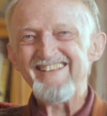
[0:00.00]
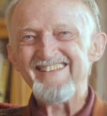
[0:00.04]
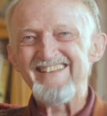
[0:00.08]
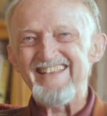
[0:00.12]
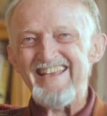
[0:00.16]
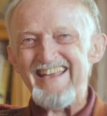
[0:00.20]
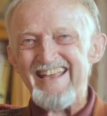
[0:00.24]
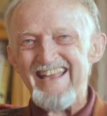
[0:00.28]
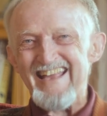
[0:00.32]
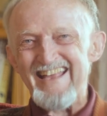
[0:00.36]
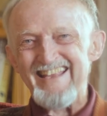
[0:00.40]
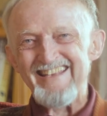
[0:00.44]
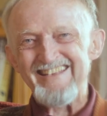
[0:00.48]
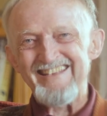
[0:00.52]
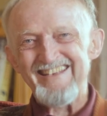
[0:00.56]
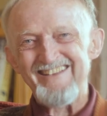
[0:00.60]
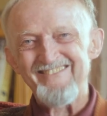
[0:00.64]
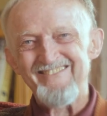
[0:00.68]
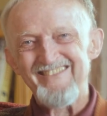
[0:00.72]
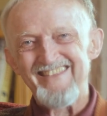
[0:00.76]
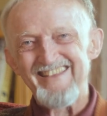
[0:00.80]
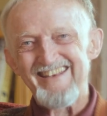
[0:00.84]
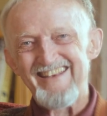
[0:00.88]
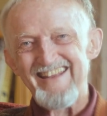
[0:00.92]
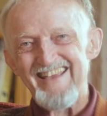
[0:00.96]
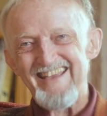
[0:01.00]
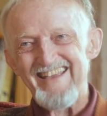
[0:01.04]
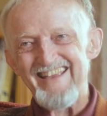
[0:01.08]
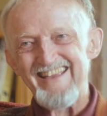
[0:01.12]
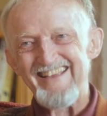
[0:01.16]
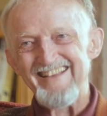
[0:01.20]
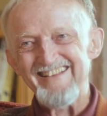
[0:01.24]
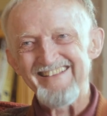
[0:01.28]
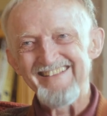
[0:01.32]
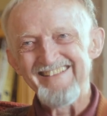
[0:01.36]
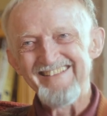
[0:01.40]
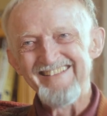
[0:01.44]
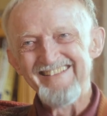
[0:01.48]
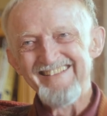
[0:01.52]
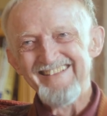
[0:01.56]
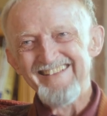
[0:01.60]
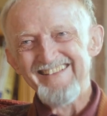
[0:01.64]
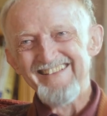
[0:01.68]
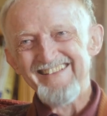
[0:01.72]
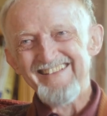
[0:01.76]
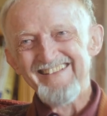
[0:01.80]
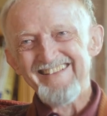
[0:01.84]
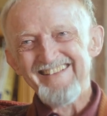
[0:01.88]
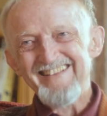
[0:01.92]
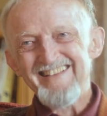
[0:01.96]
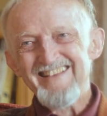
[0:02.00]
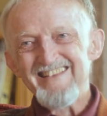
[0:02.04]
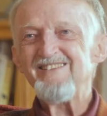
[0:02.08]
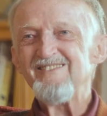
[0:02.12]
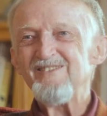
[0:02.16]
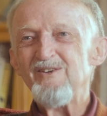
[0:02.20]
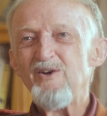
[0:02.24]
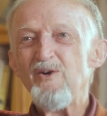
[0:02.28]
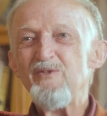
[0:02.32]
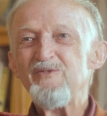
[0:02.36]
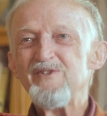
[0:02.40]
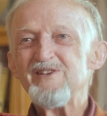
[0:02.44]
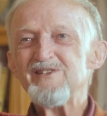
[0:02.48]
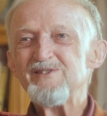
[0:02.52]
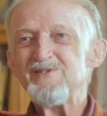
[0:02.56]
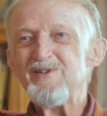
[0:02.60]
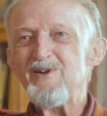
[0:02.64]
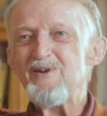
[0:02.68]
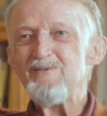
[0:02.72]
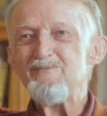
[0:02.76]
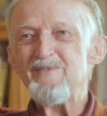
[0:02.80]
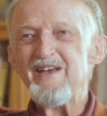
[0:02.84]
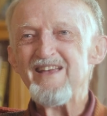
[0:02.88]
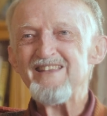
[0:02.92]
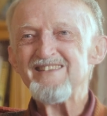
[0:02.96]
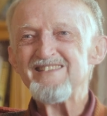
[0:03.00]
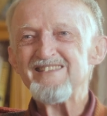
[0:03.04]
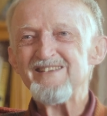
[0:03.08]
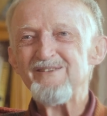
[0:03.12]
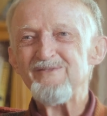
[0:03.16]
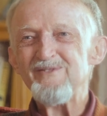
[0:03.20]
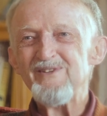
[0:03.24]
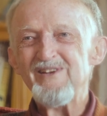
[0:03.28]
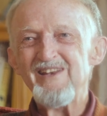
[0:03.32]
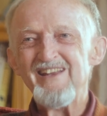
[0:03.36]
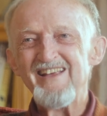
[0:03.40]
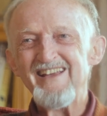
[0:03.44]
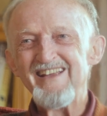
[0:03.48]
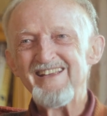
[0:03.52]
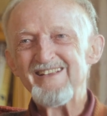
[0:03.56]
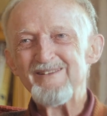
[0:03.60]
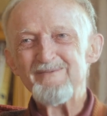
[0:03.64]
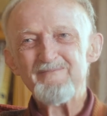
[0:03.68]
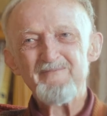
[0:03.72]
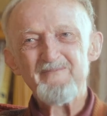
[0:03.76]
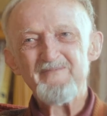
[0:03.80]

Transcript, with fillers: at the end of the day office romance, if you like.